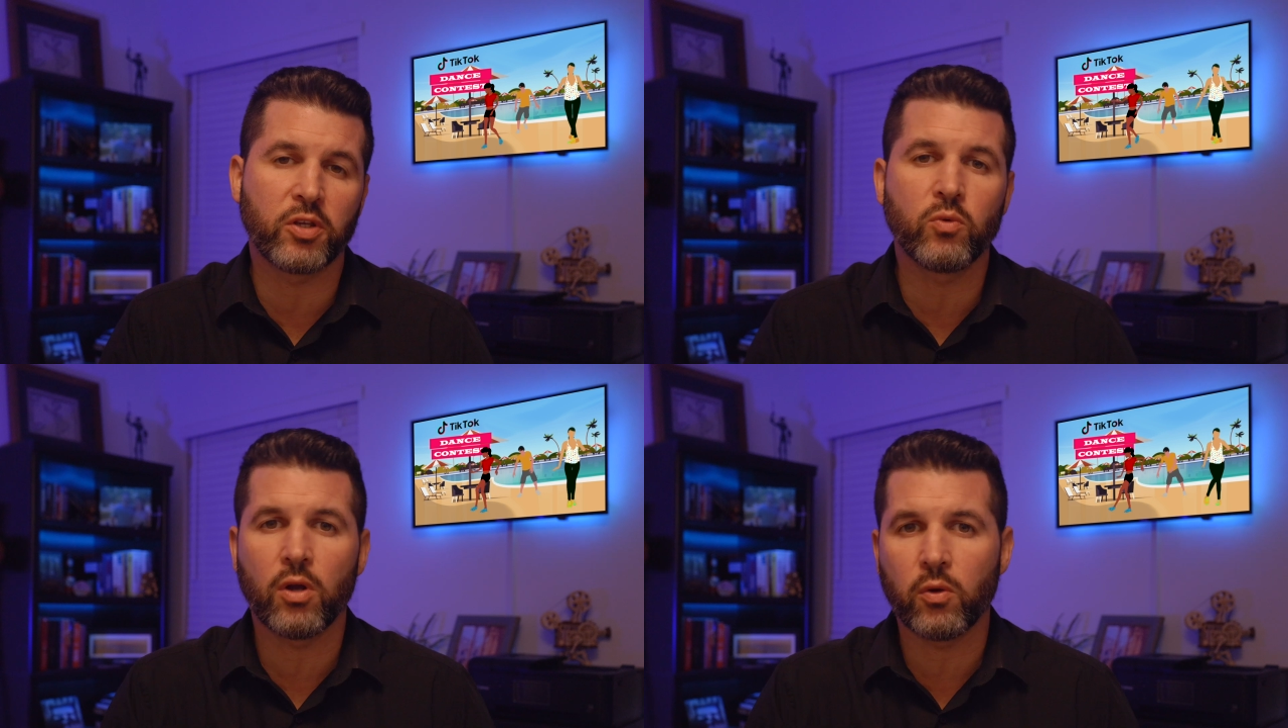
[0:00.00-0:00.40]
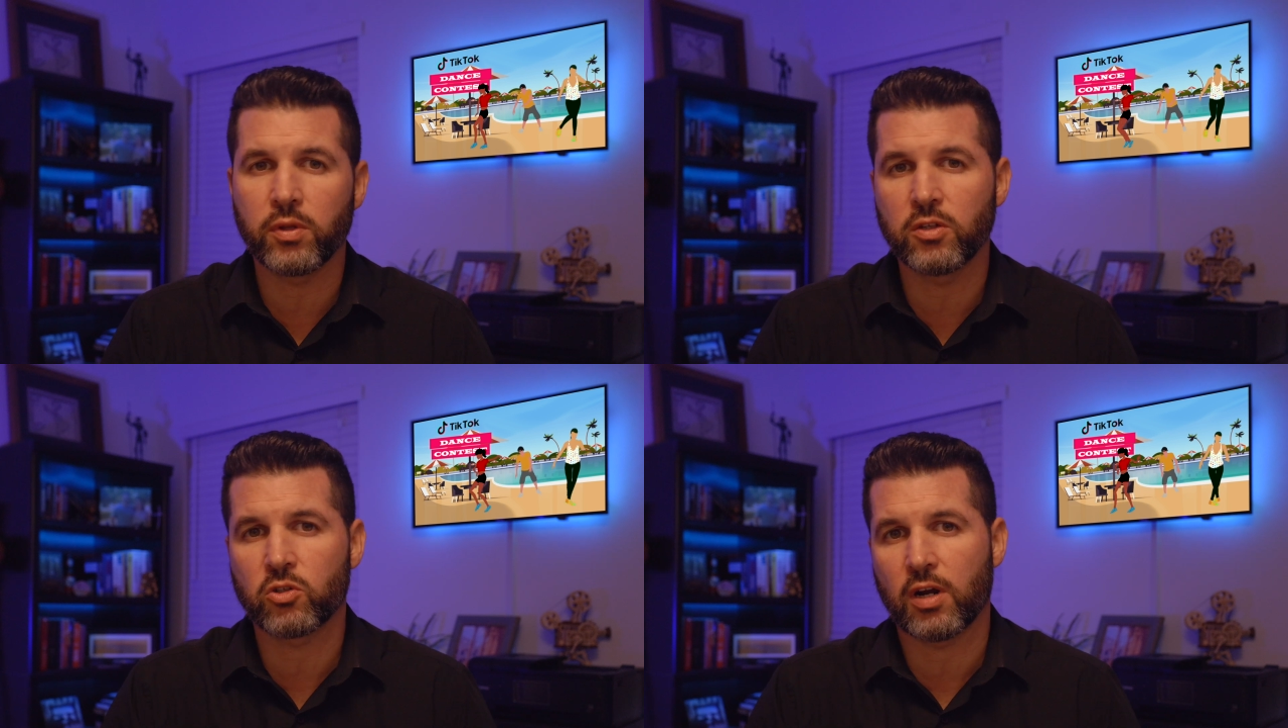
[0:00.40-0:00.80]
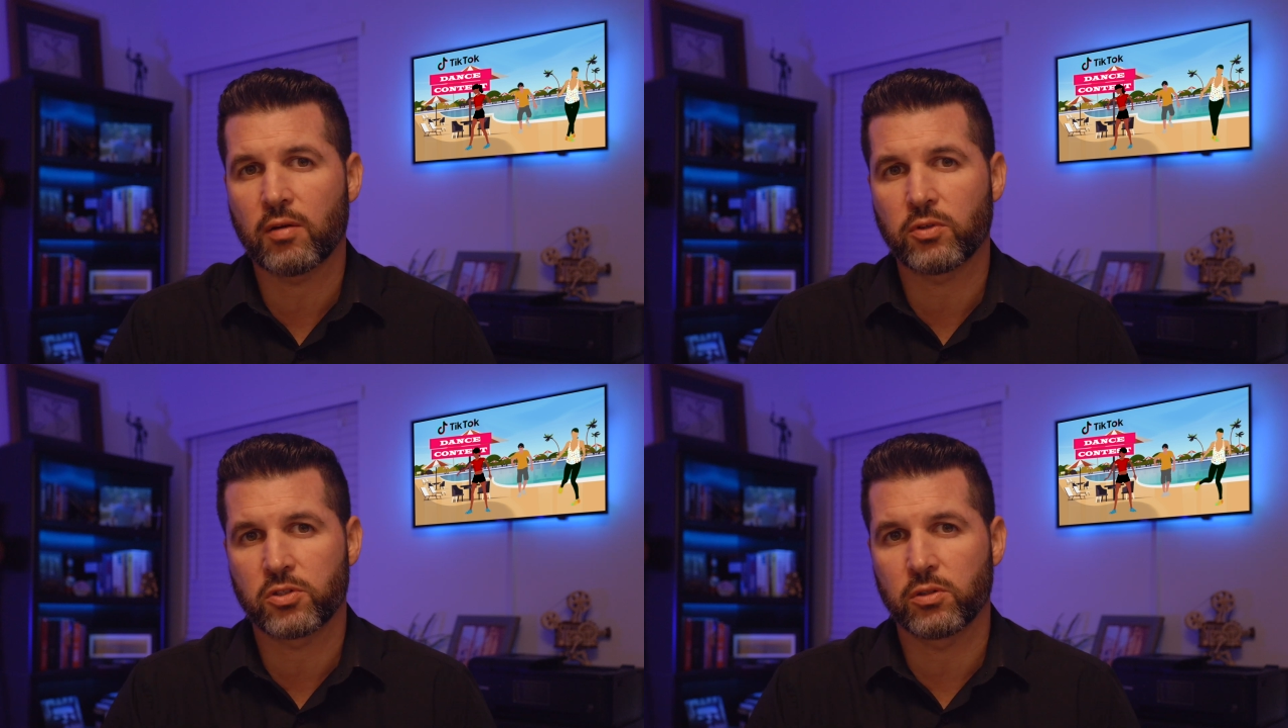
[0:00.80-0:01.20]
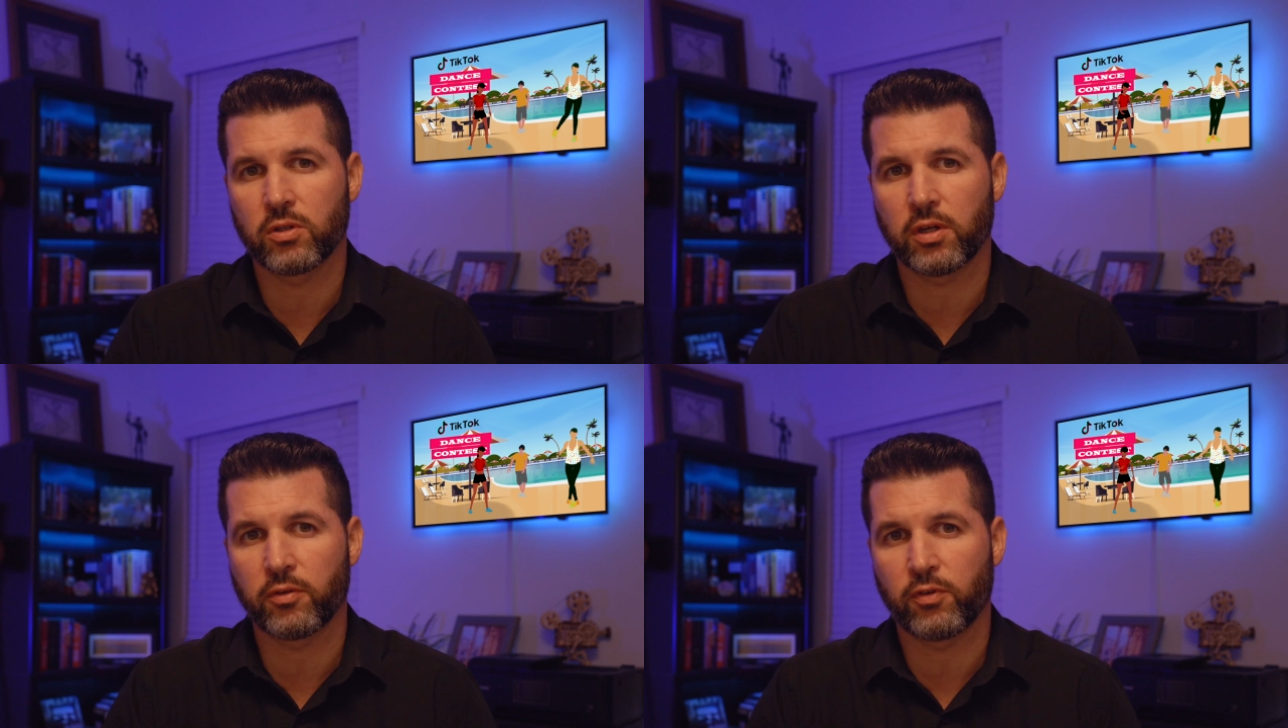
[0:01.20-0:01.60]
you know these travelers are
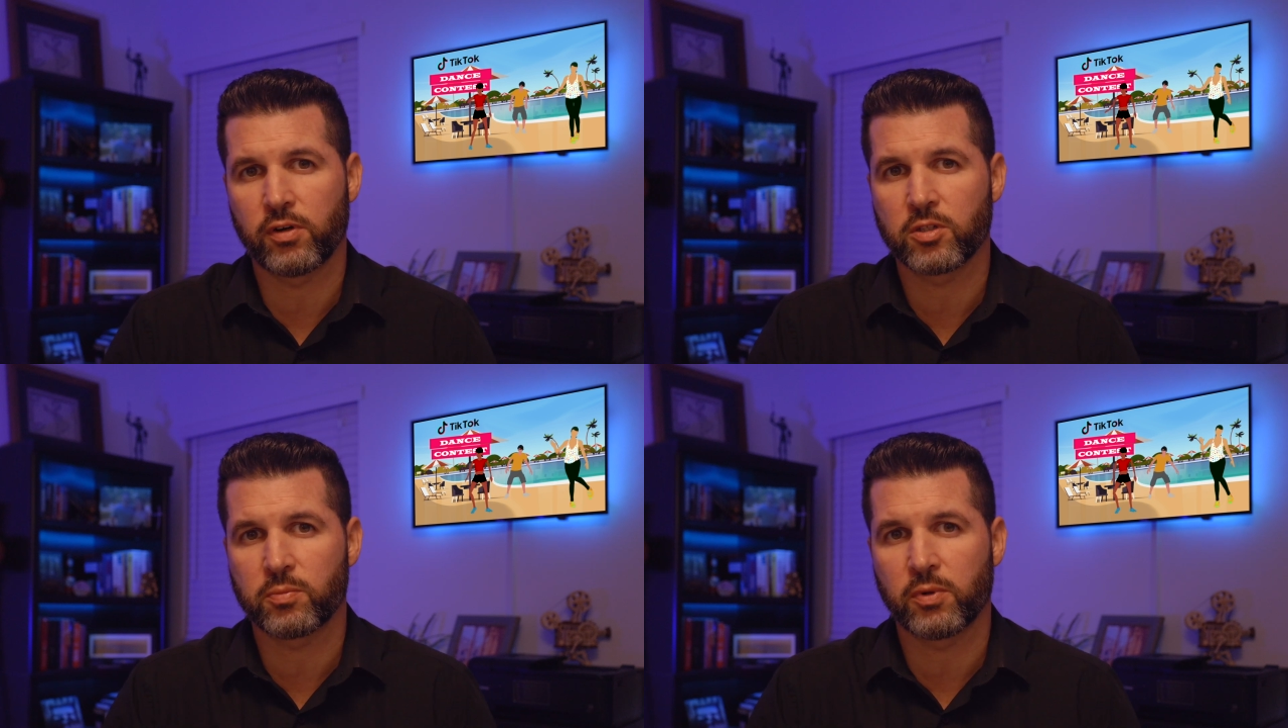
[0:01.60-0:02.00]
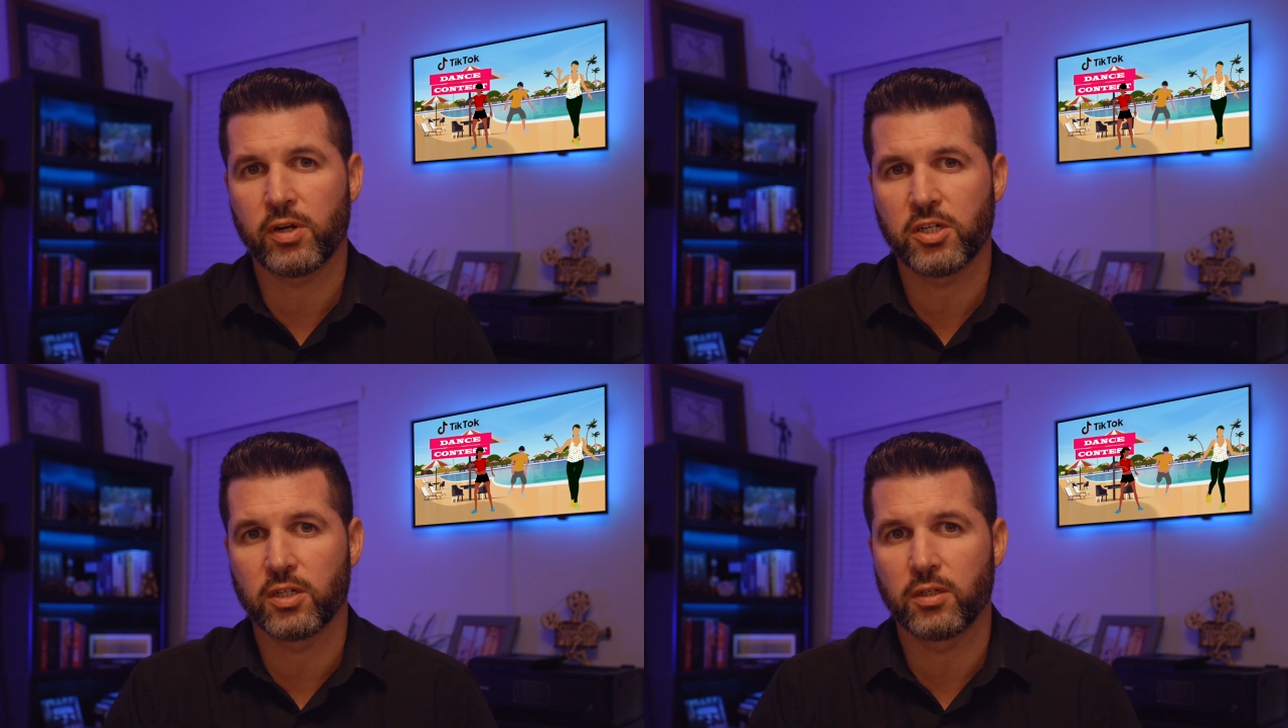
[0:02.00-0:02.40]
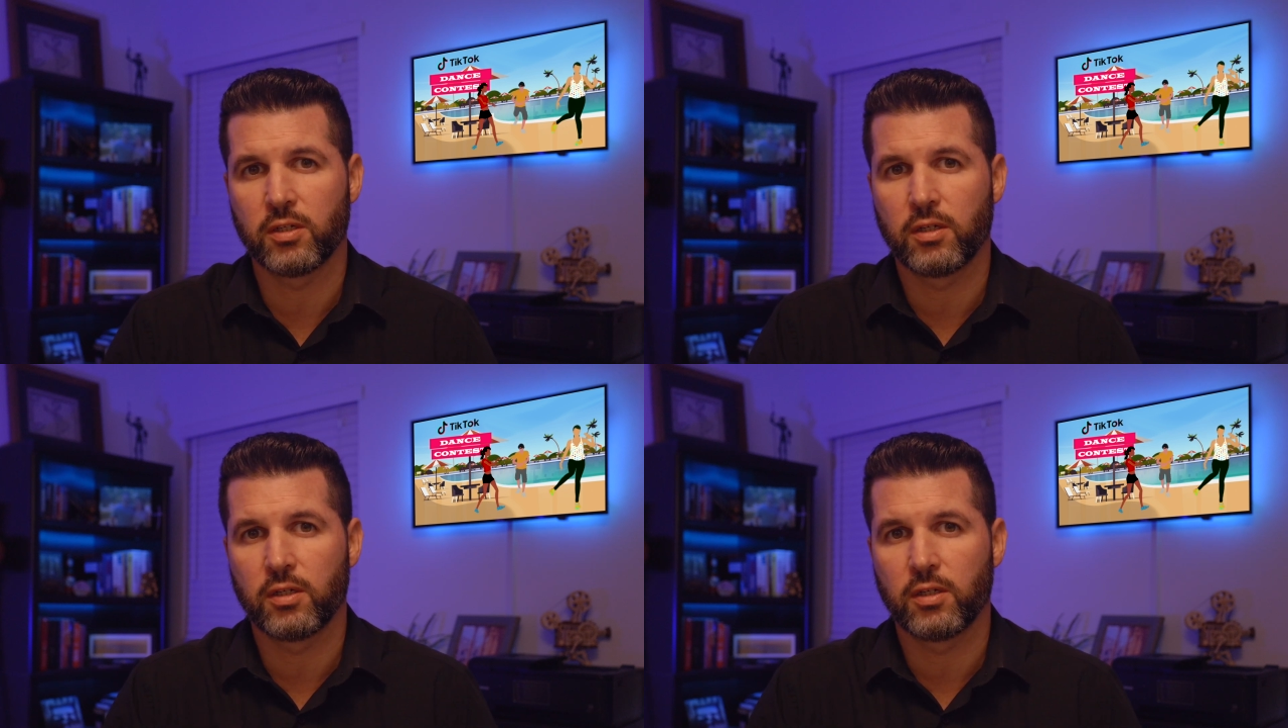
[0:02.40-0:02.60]
looking for inspiration,